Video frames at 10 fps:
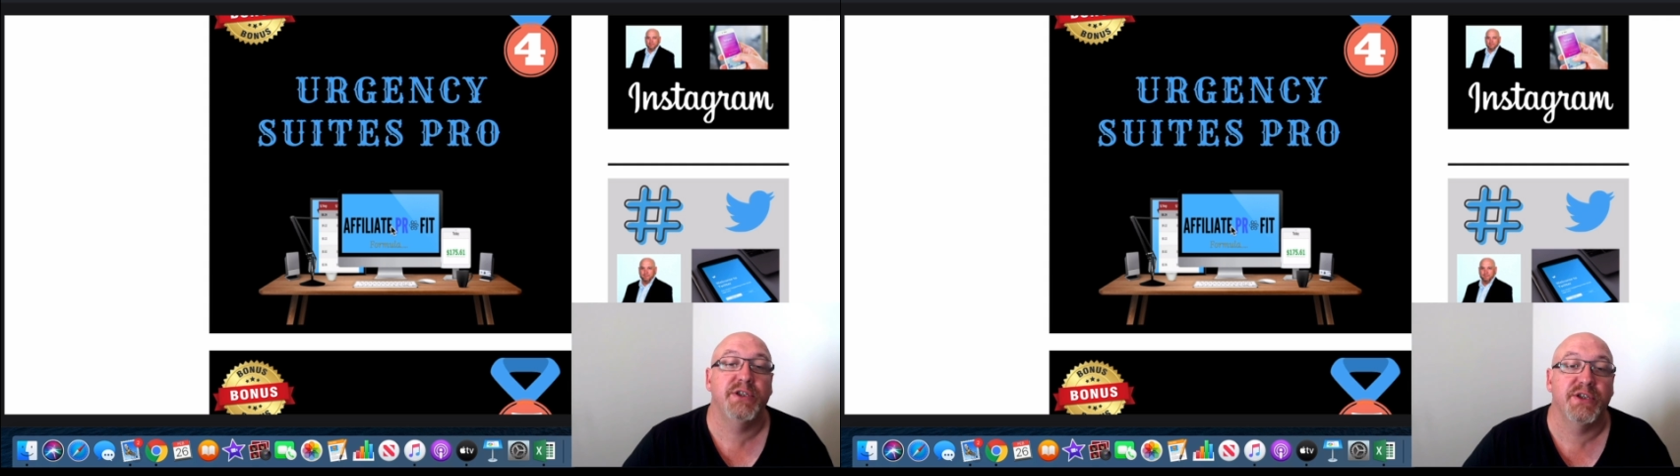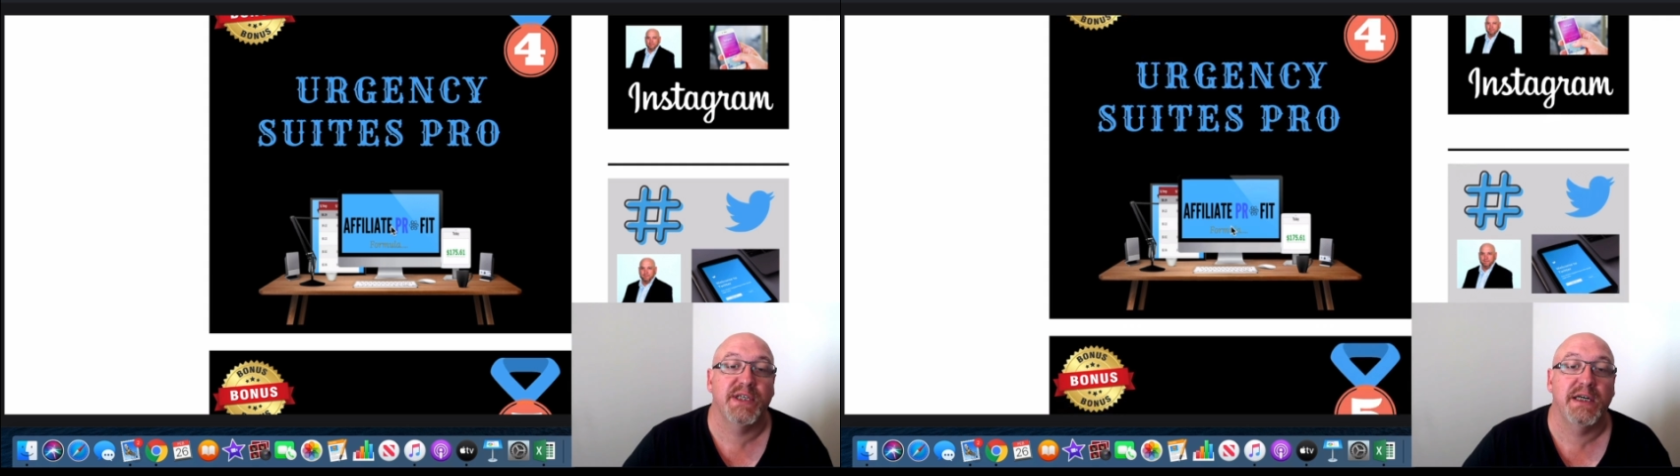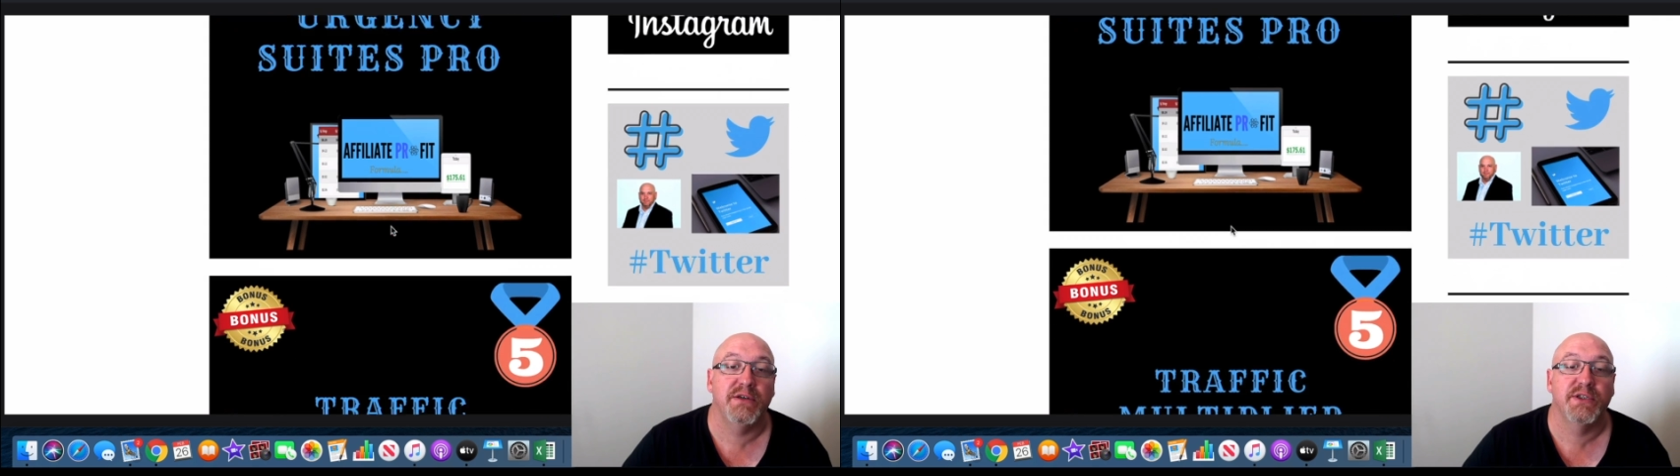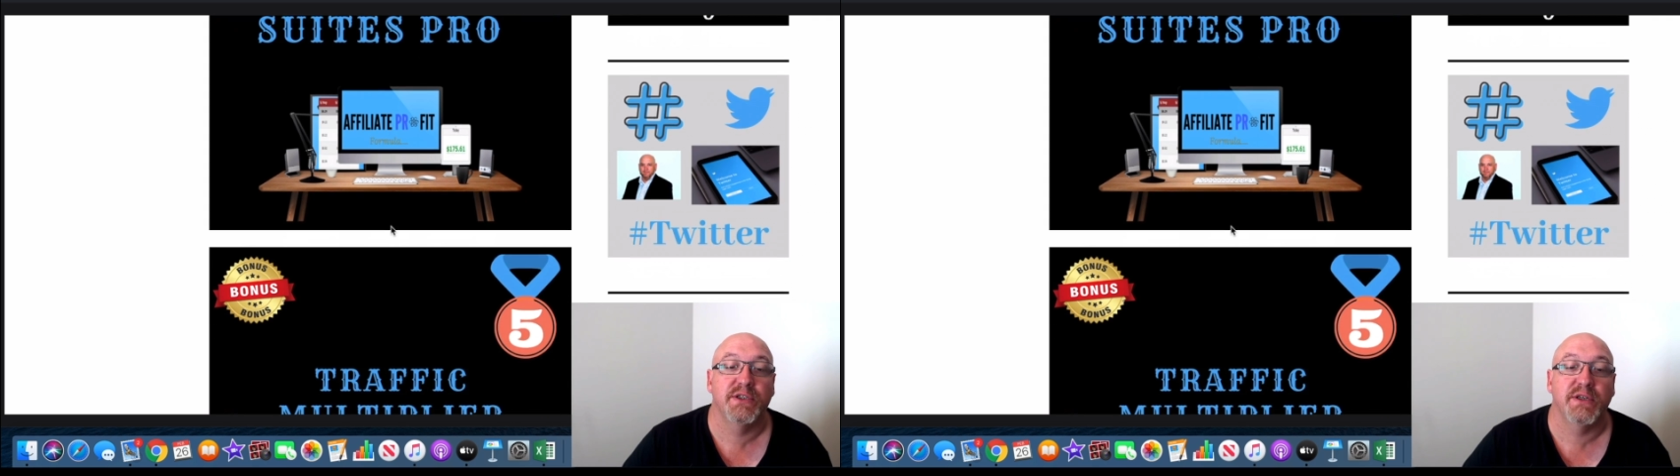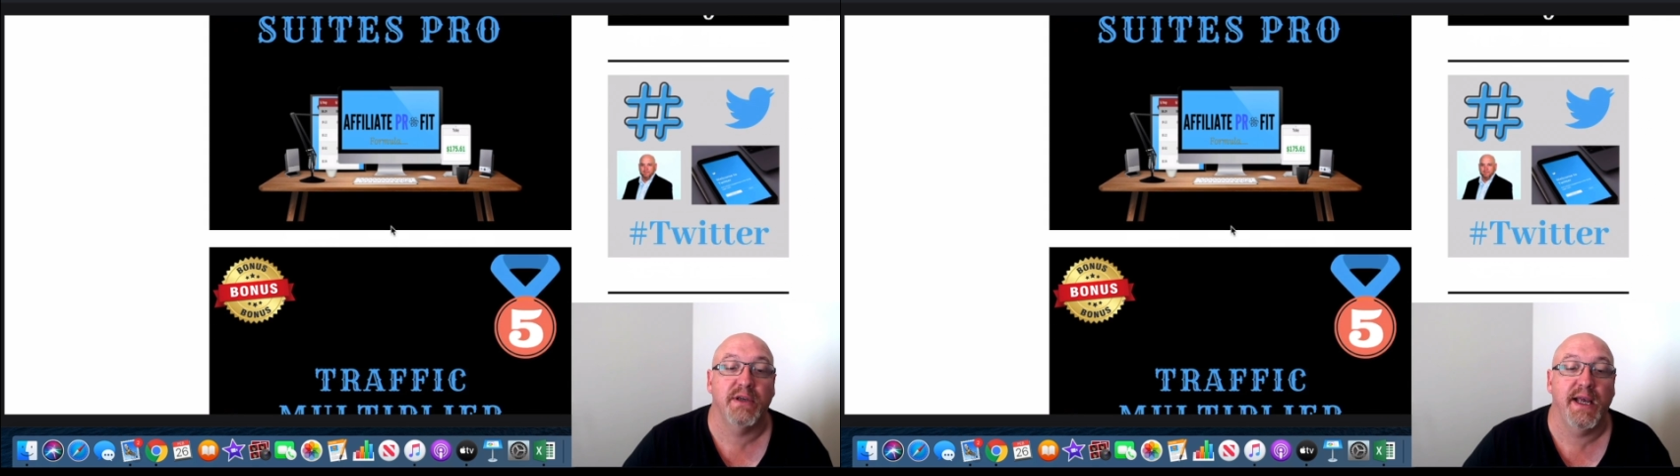your sales
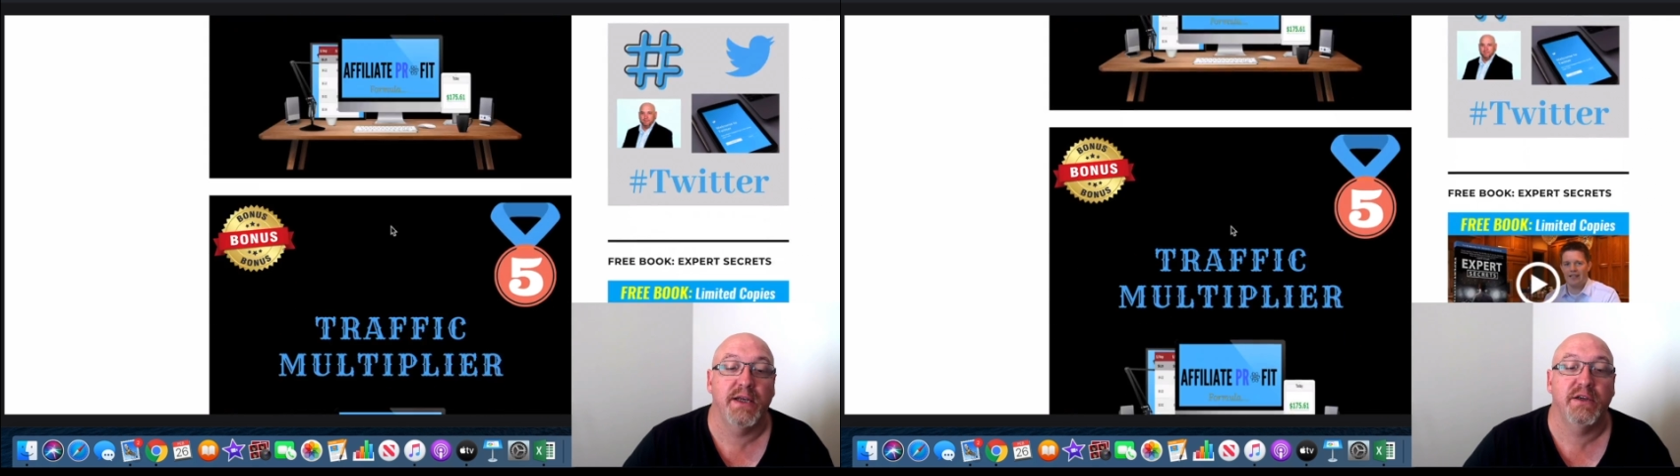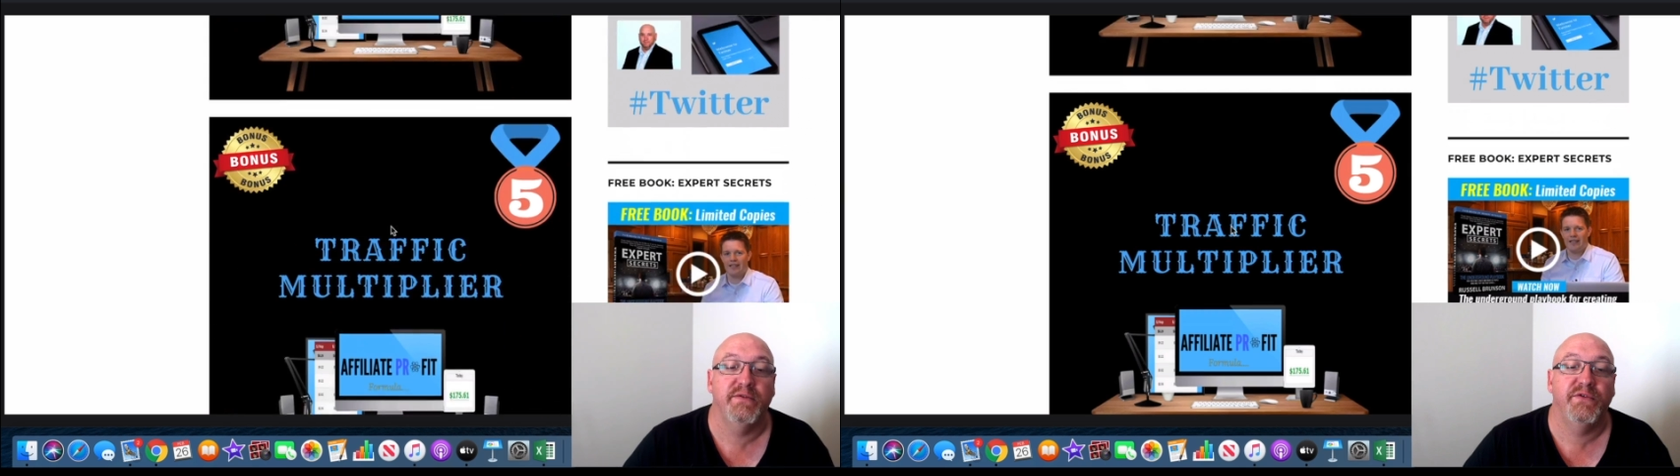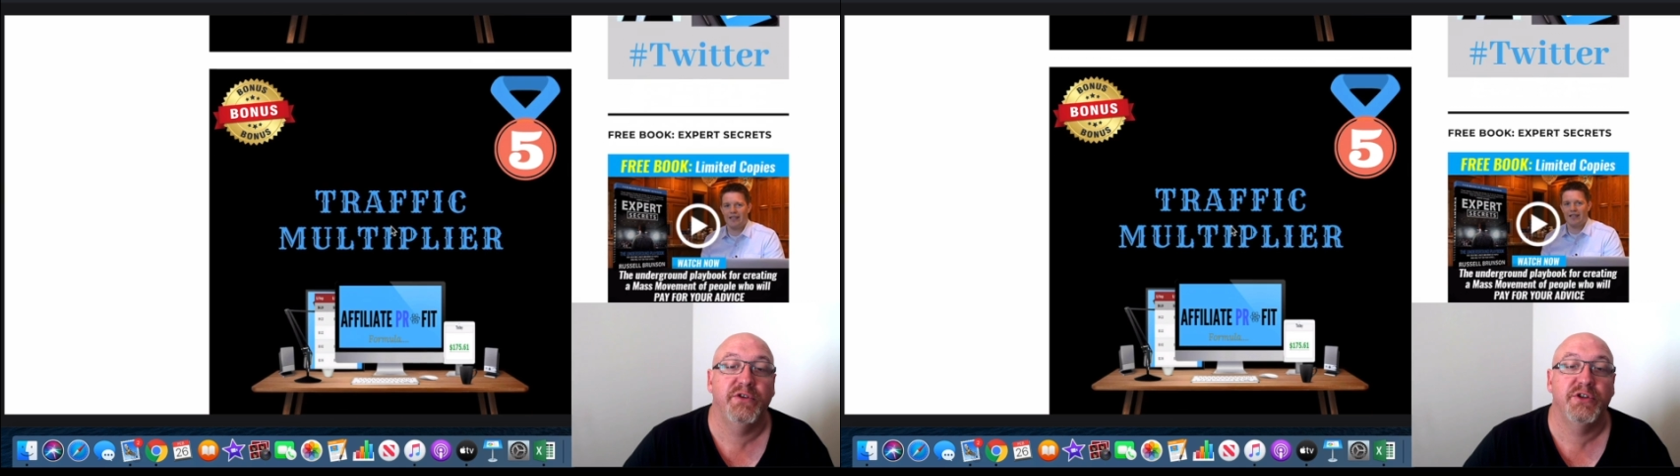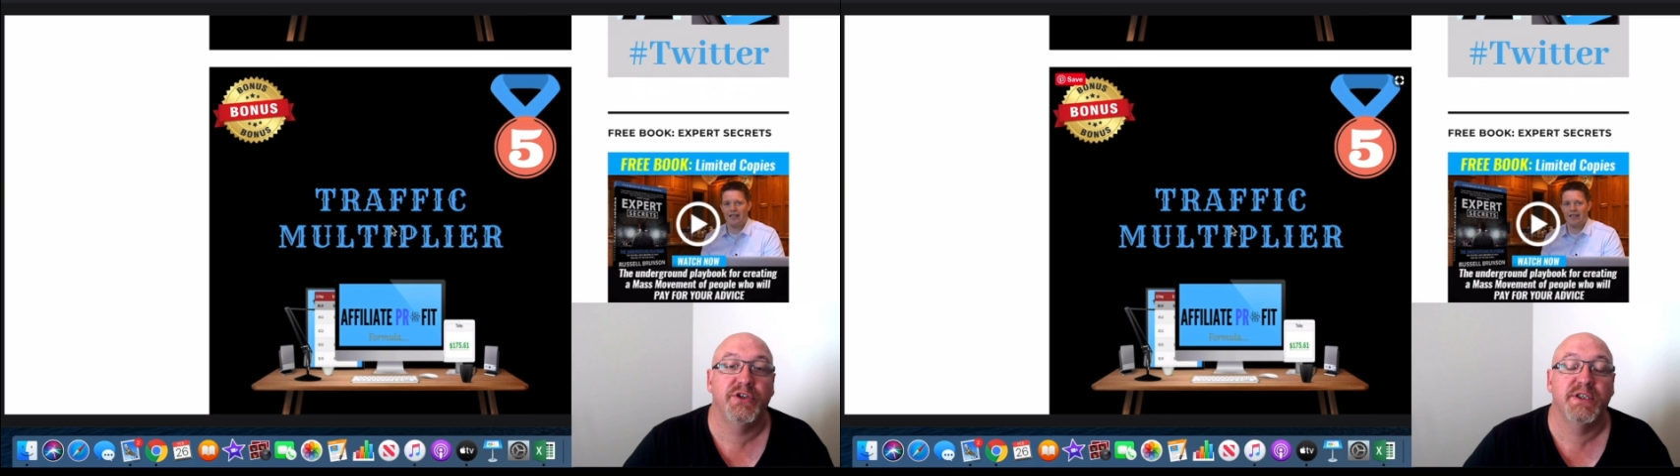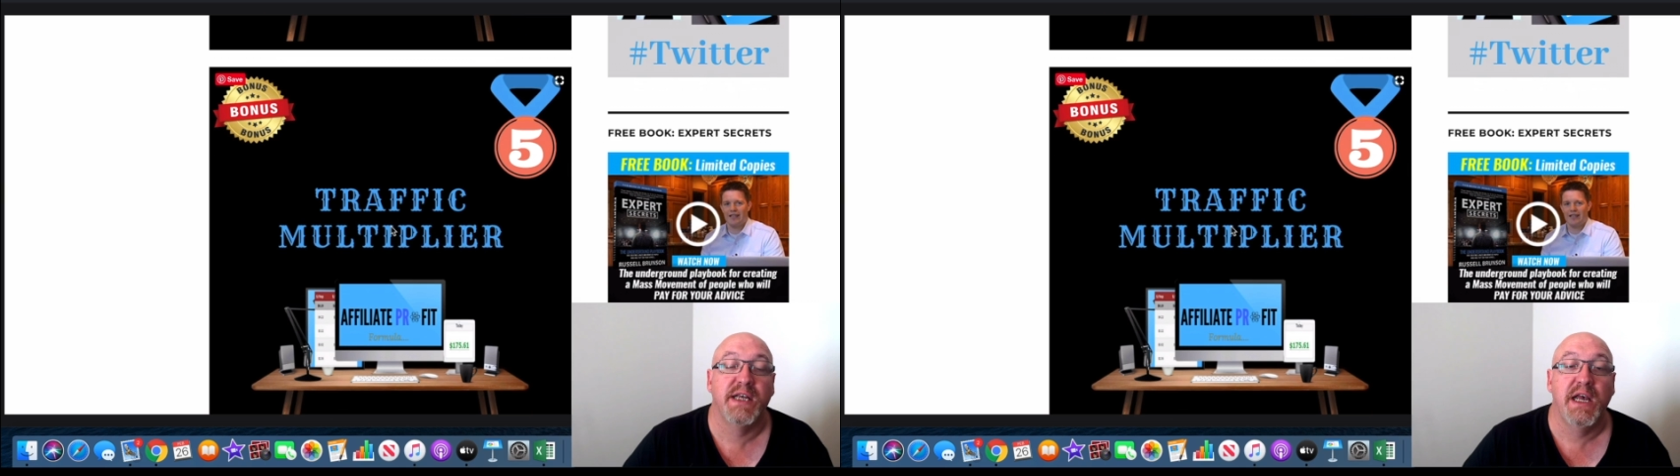and
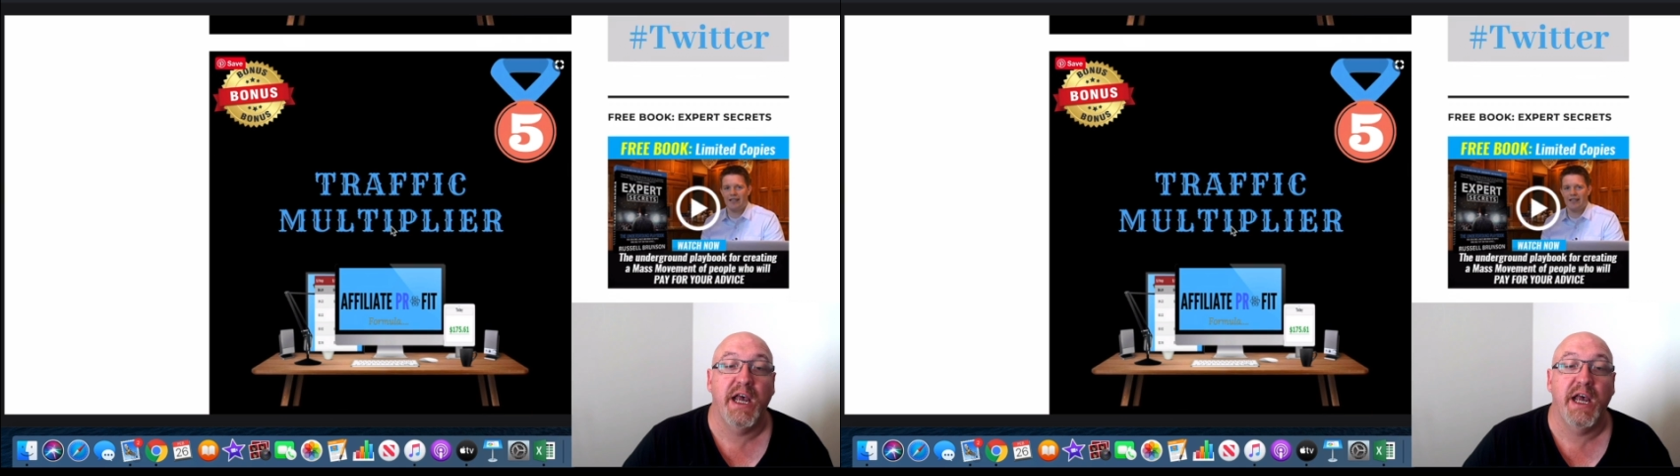conversions.